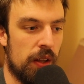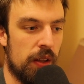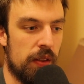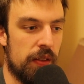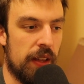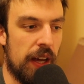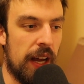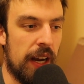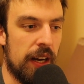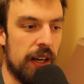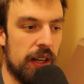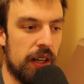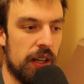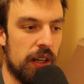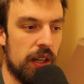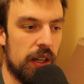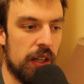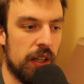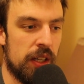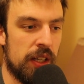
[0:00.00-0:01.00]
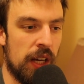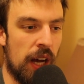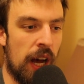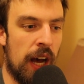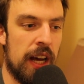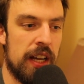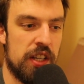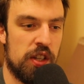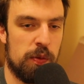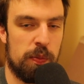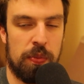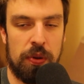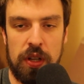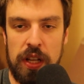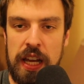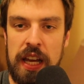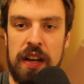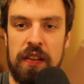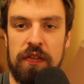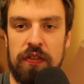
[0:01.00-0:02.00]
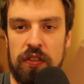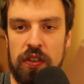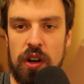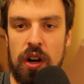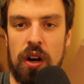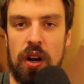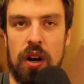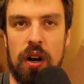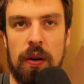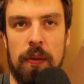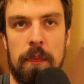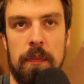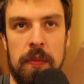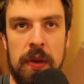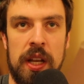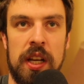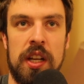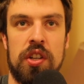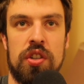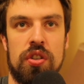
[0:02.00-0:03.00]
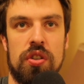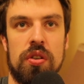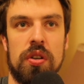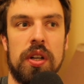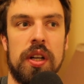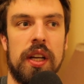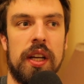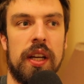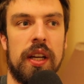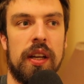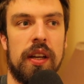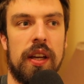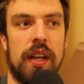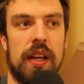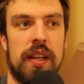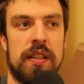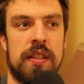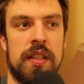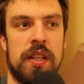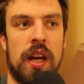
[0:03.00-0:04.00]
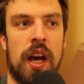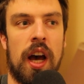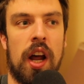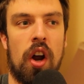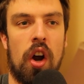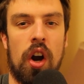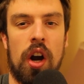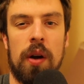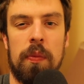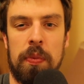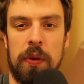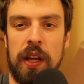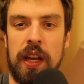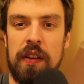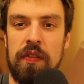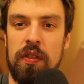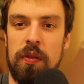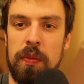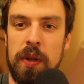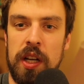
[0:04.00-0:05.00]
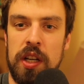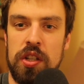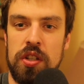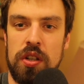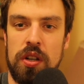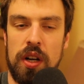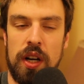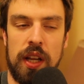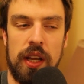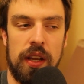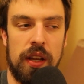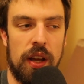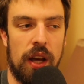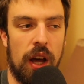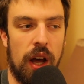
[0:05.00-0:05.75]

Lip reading: that God's plan for our ministry is not our plan for ministry.